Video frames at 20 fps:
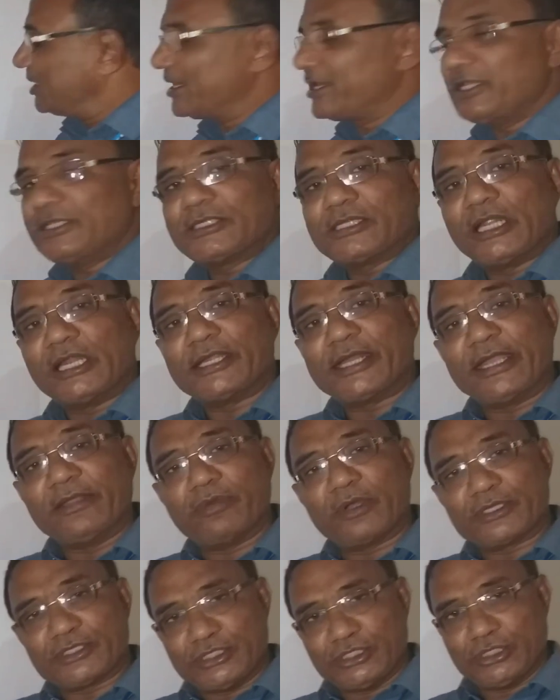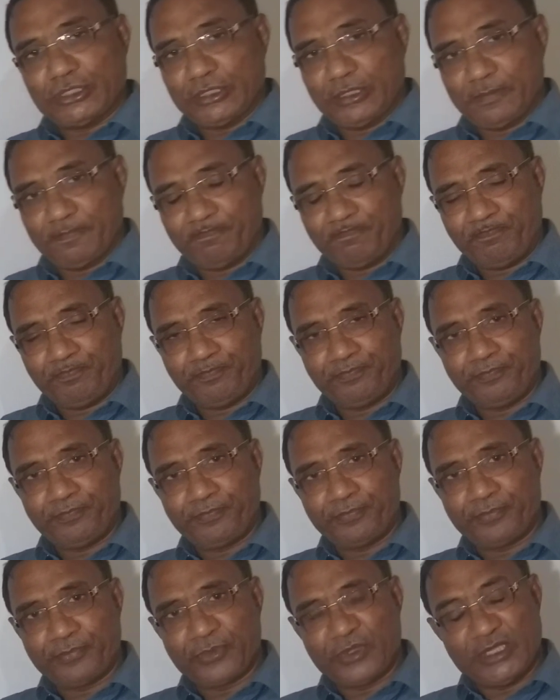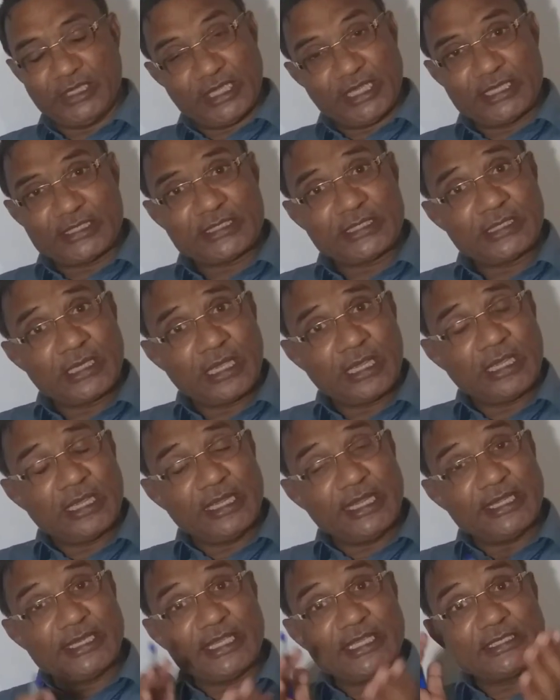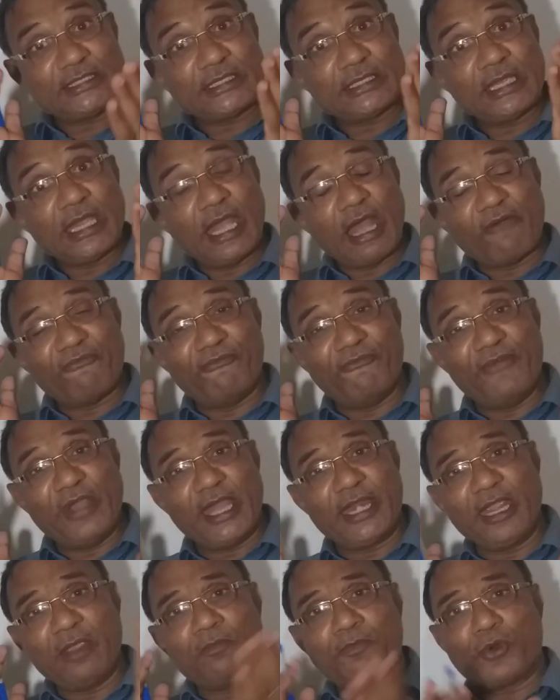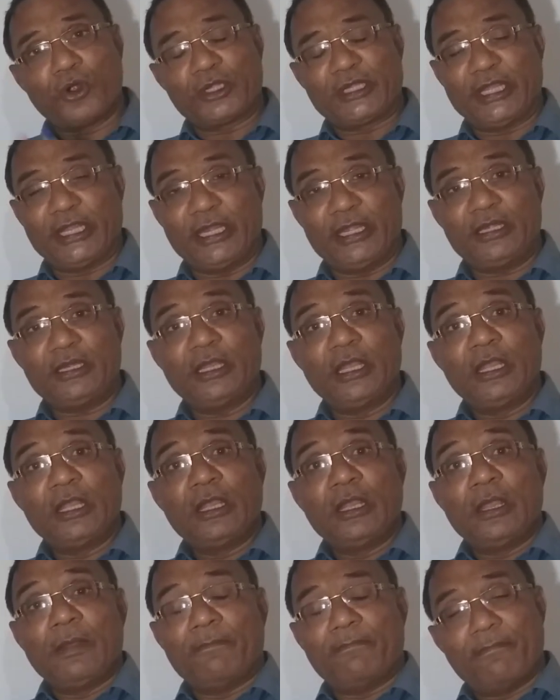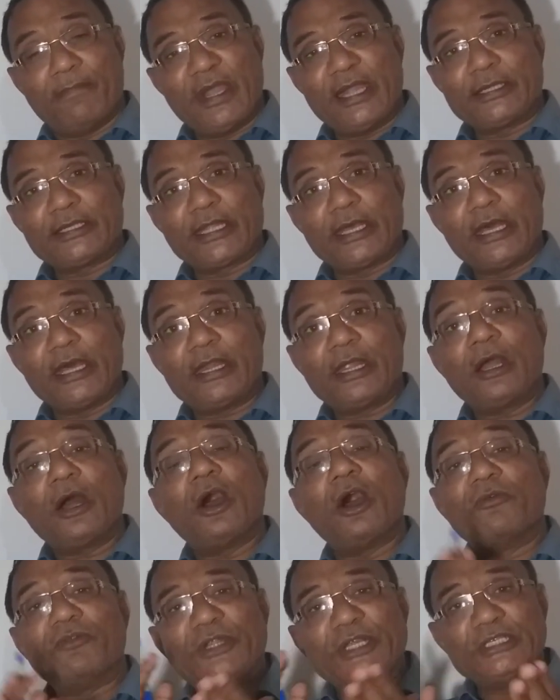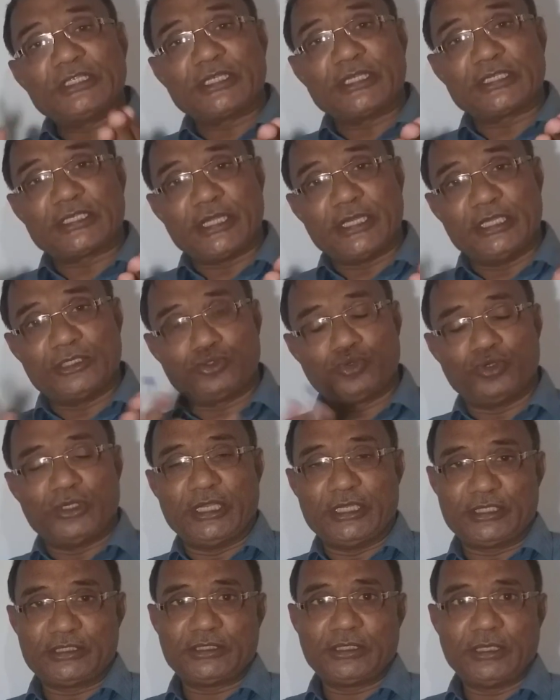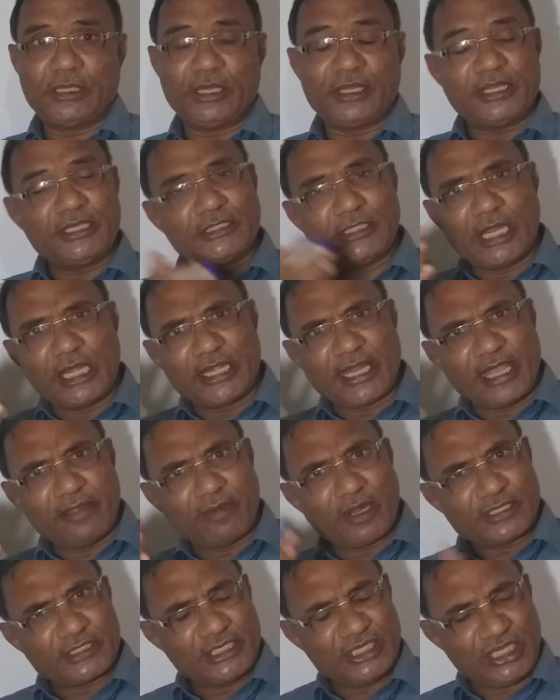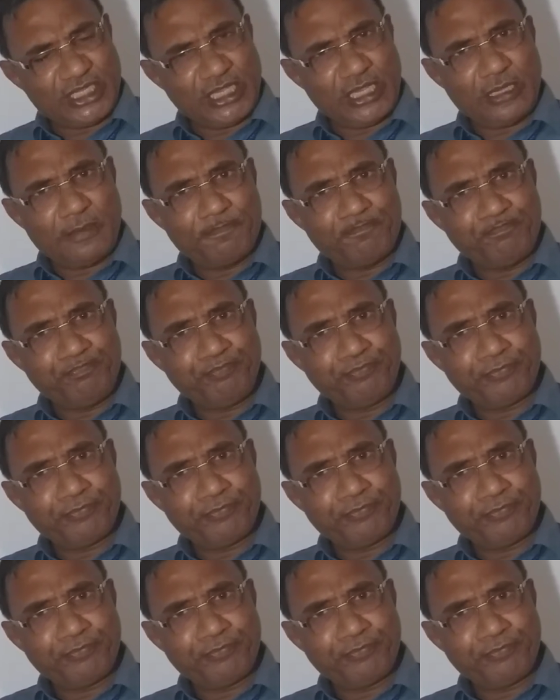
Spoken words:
the regional diversity. Yes, it is a very important matter of discussion, students. Regional diversity,